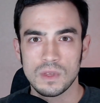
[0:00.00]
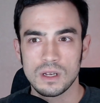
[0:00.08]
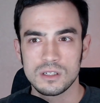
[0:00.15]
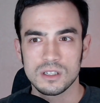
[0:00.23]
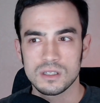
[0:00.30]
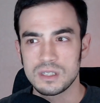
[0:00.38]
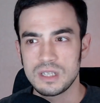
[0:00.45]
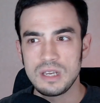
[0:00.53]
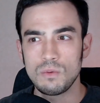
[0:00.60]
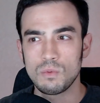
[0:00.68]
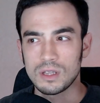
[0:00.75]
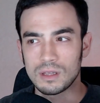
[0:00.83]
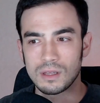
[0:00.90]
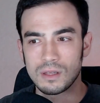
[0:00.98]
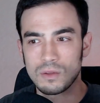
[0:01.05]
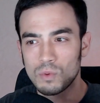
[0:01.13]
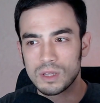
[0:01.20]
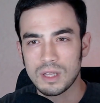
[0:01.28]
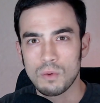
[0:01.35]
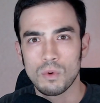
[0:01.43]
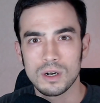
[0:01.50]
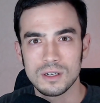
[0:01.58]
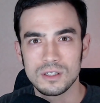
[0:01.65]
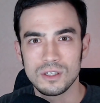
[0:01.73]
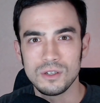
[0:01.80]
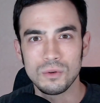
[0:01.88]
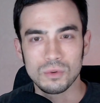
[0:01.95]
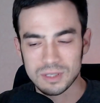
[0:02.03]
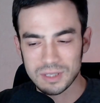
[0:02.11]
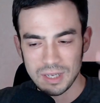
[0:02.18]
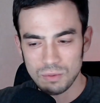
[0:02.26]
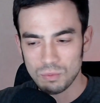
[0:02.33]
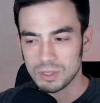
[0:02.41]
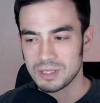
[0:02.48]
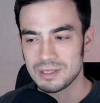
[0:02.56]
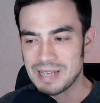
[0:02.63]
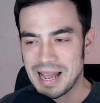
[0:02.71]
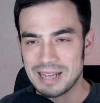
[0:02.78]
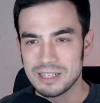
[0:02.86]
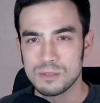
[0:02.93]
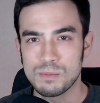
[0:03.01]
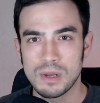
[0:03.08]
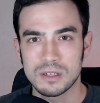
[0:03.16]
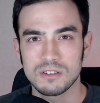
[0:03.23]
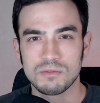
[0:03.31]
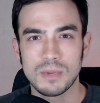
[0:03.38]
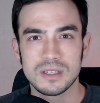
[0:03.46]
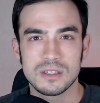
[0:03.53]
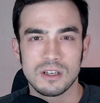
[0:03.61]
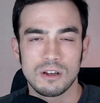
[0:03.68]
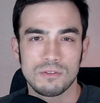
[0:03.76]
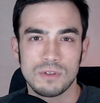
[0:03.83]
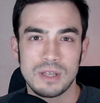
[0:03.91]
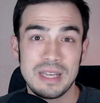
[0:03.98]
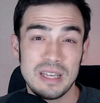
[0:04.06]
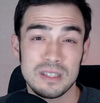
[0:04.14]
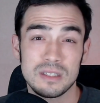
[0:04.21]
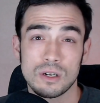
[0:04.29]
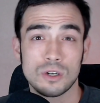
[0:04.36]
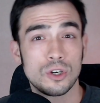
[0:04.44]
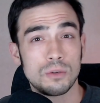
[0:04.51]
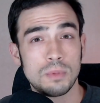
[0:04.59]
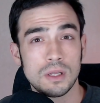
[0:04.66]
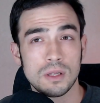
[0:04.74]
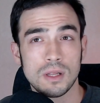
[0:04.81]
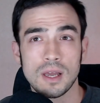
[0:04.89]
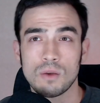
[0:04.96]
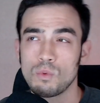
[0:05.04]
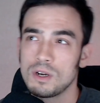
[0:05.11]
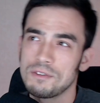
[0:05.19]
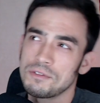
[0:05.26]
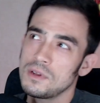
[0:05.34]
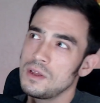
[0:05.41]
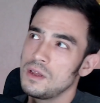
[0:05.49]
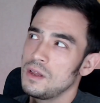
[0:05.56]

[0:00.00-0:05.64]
and just see what what they want to do see what this aspect of myself is or could be like what if